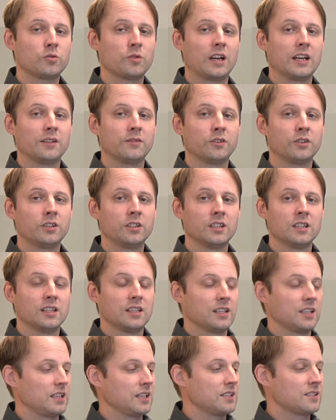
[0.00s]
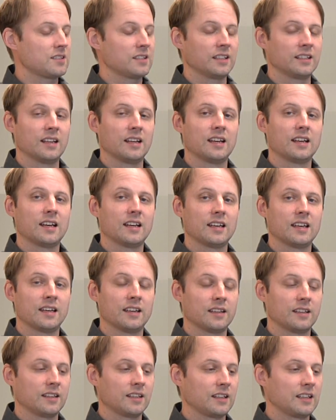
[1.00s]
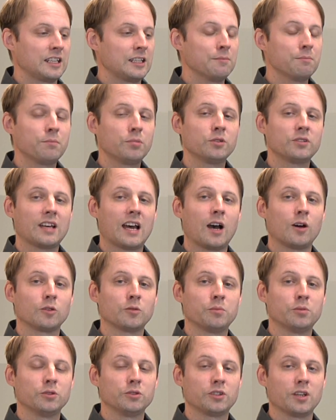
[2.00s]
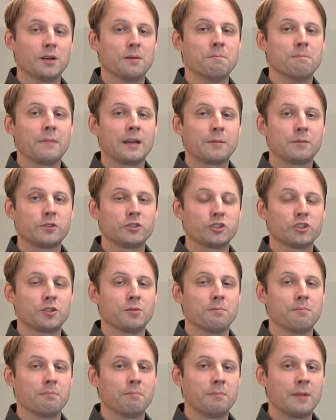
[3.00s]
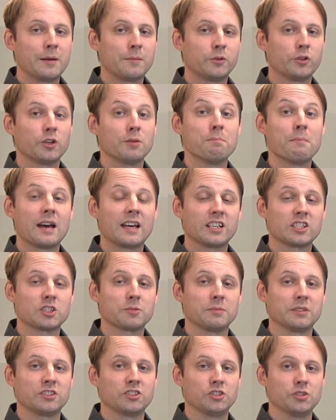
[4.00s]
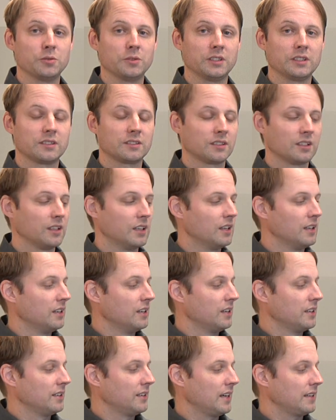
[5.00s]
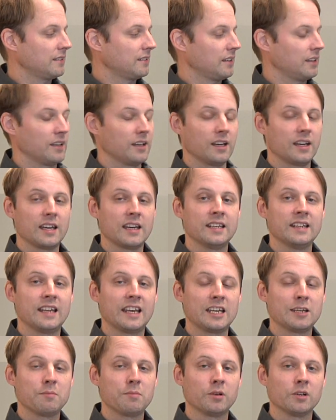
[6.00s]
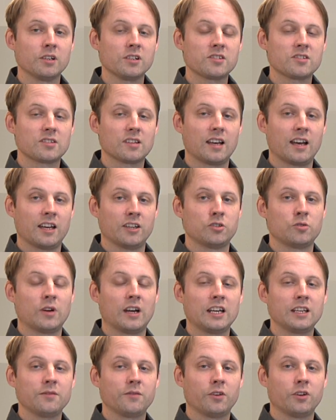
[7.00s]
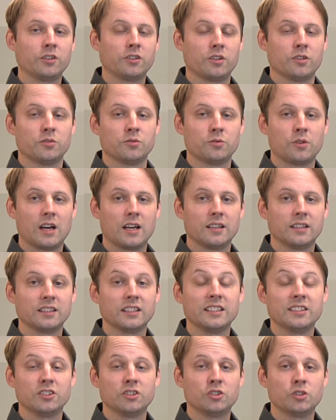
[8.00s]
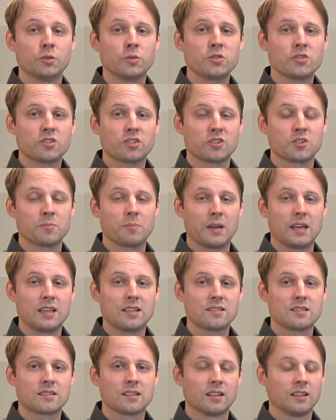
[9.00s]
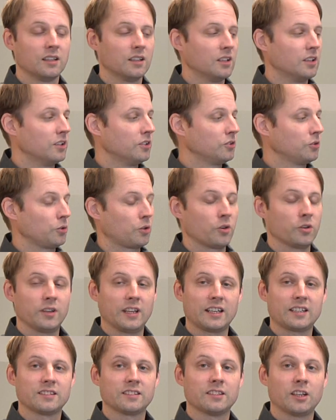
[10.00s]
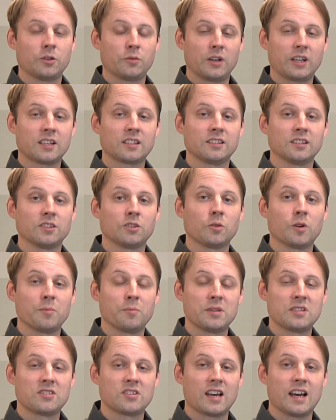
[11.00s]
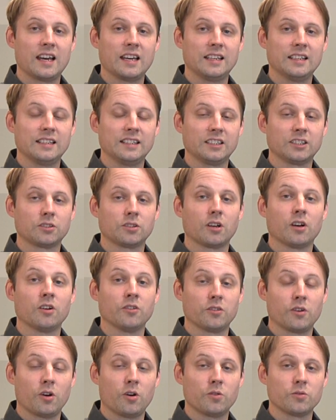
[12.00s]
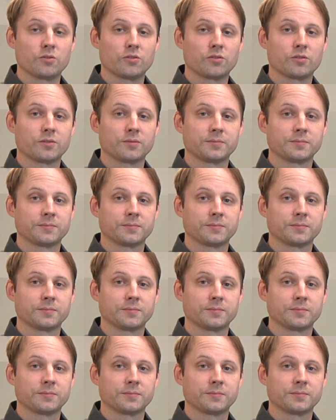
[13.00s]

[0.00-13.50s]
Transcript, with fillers: driver is an uh, input-output memory, memory management unit that uh, enables a driver running in the user space to connect directly to a PCI link on the host.